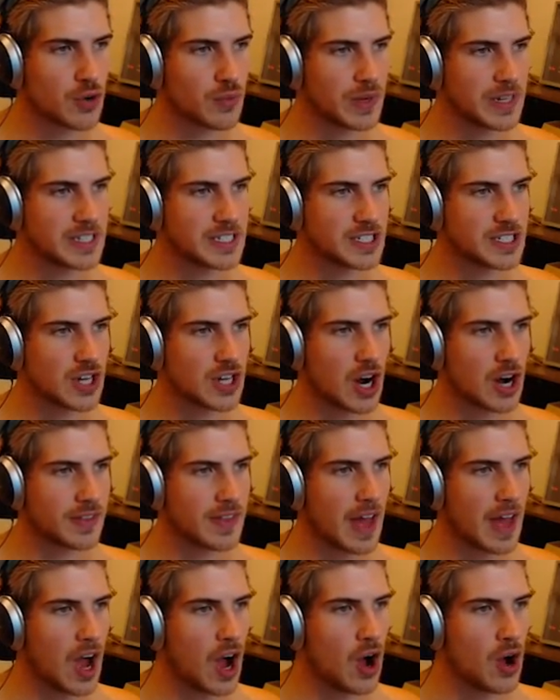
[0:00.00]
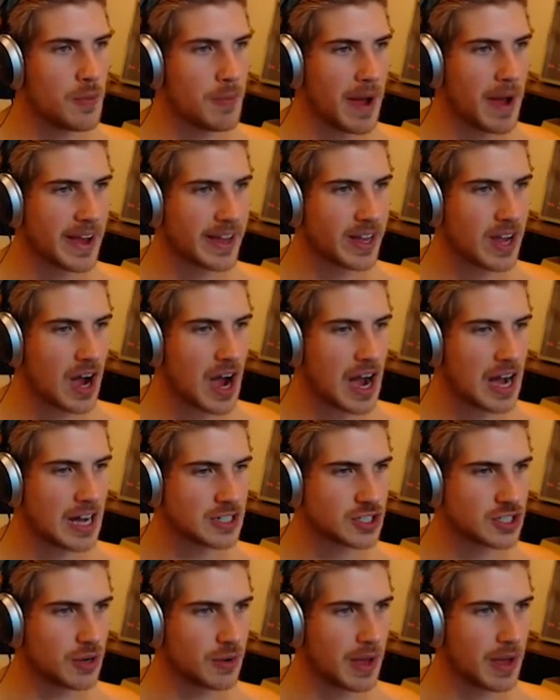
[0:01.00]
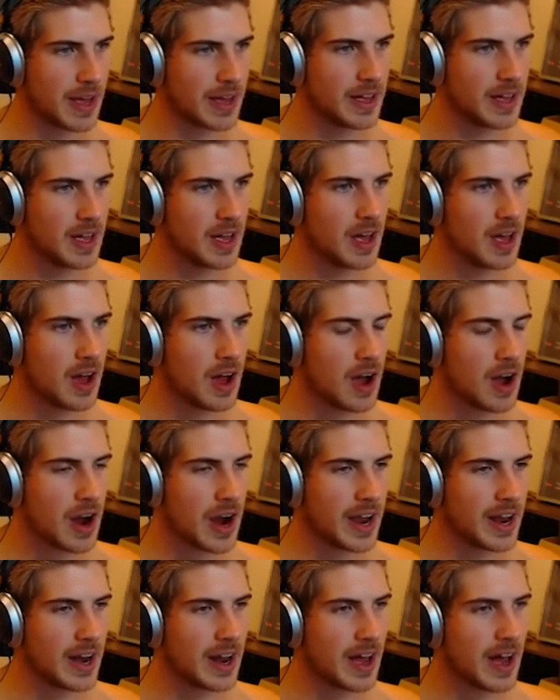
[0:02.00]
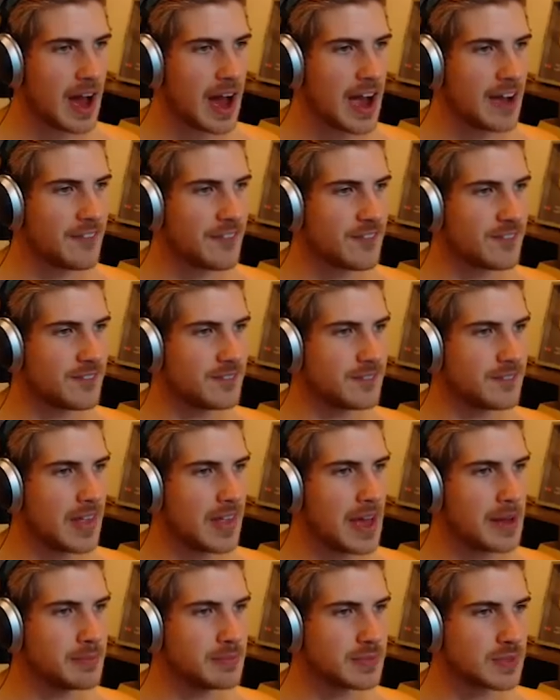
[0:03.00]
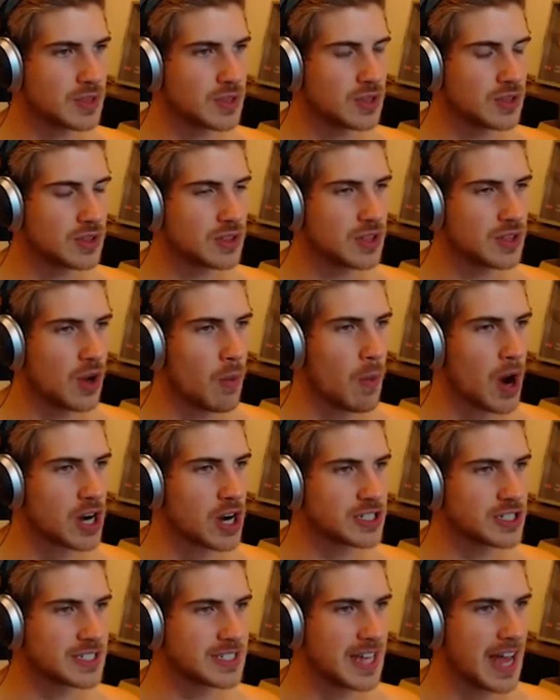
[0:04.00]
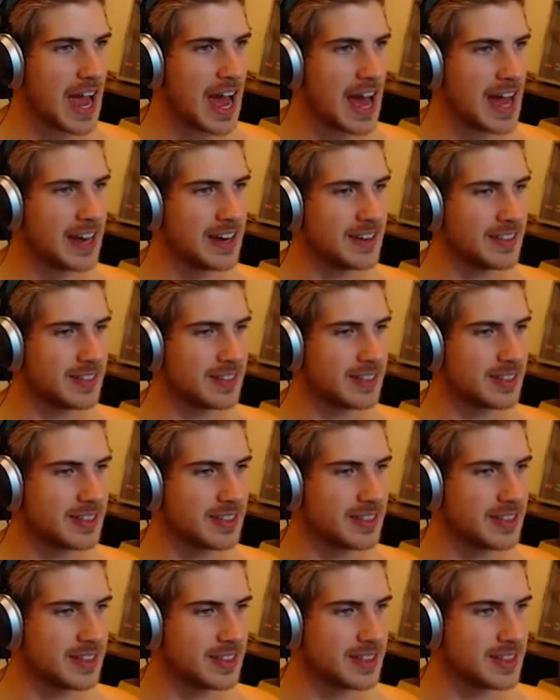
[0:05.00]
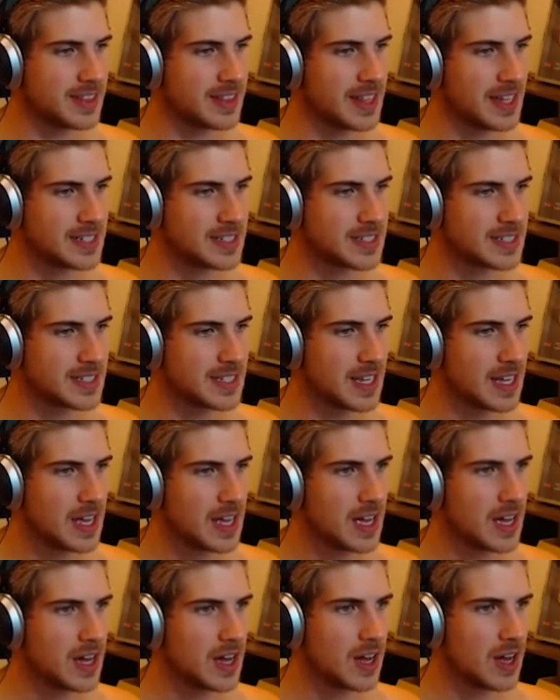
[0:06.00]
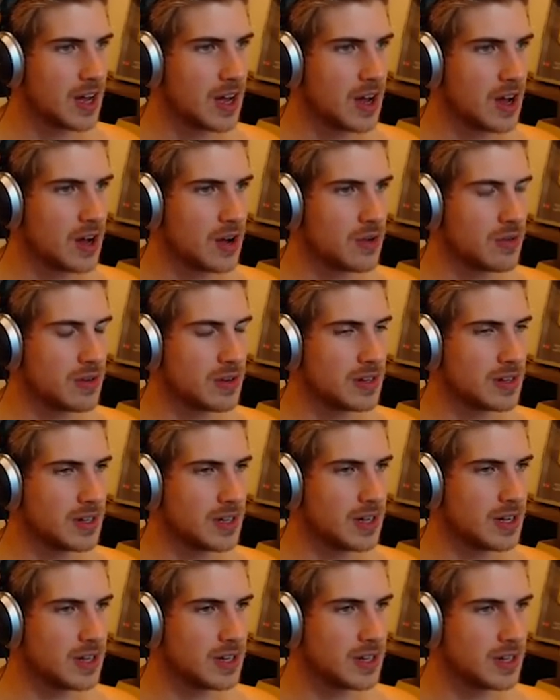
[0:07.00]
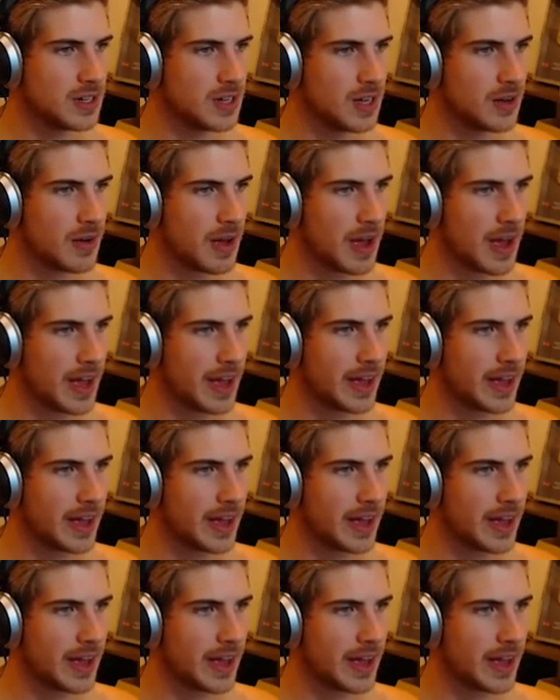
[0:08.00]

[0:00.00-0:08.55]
restart that. Oh my gosh. Okay. All right. I am the worst at this. Oh. oh okay.